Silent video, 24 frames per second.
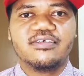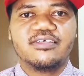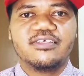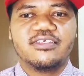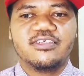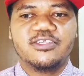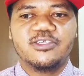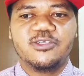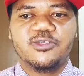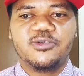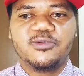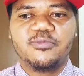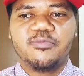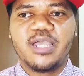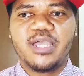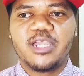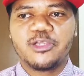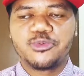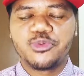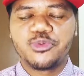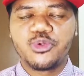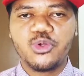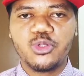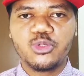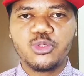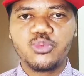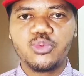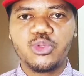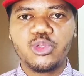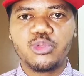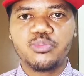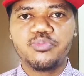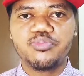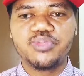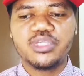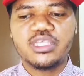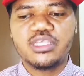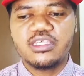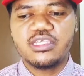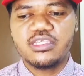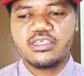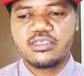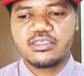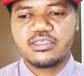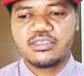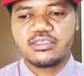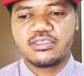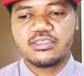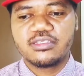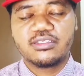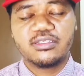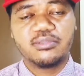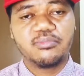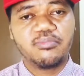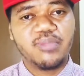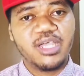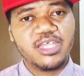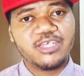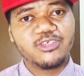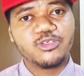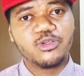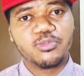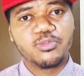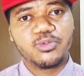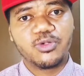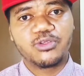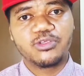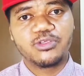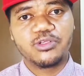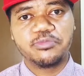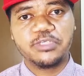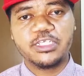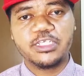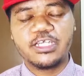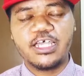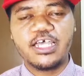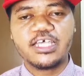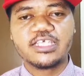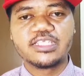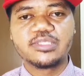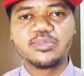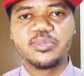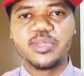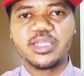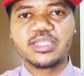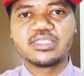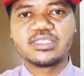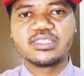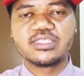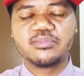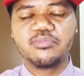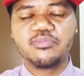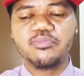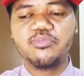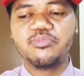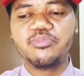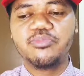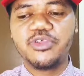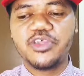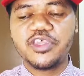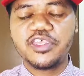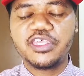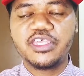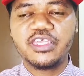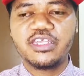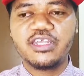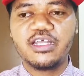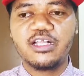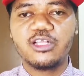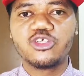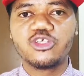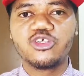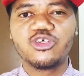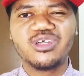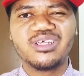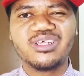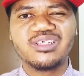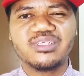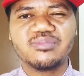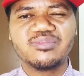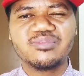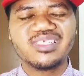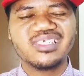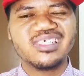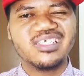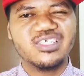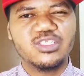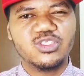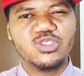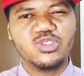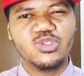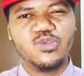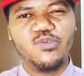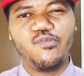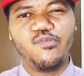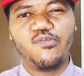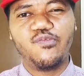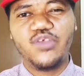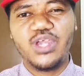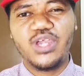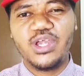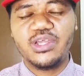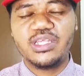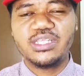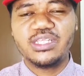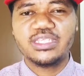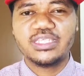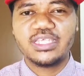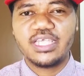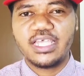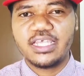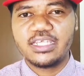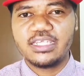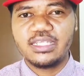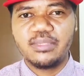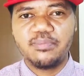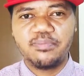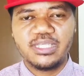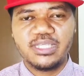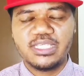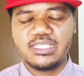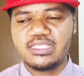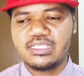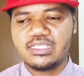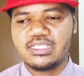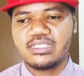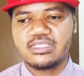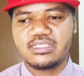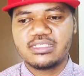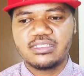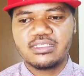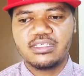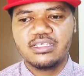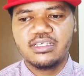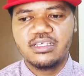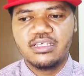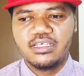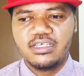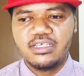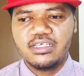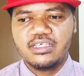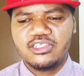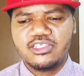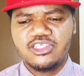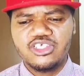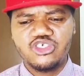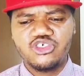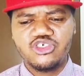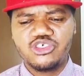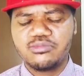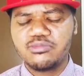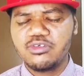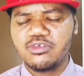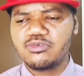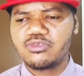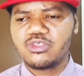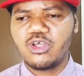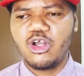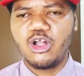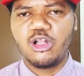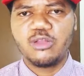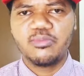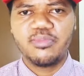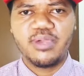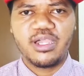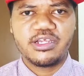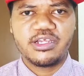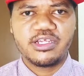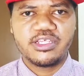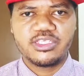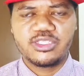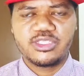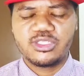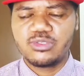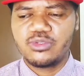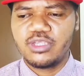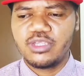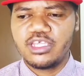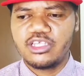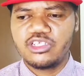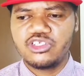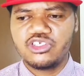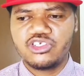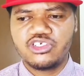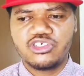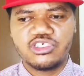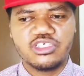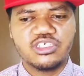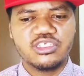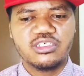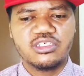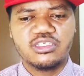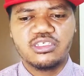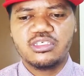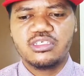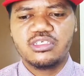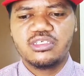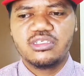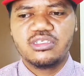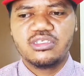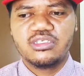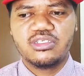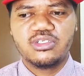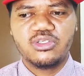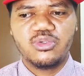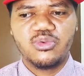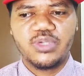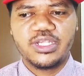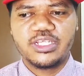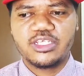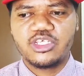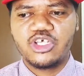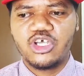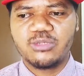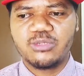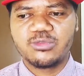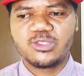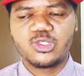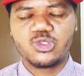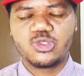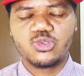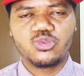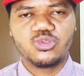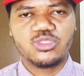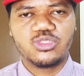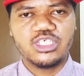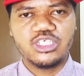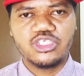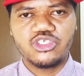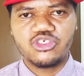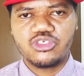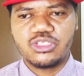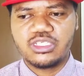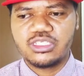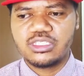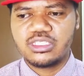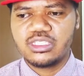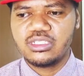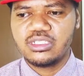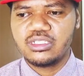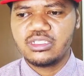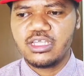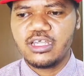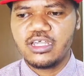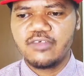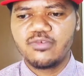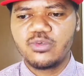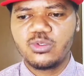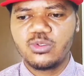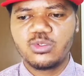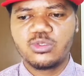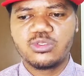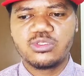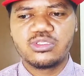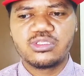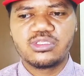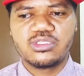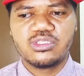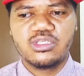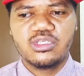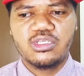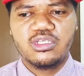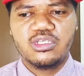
My role will be the microprogramming aspect, breaking algorithms into very tiny pieces. This removes all barriers to entry, when it comes to literacy levels.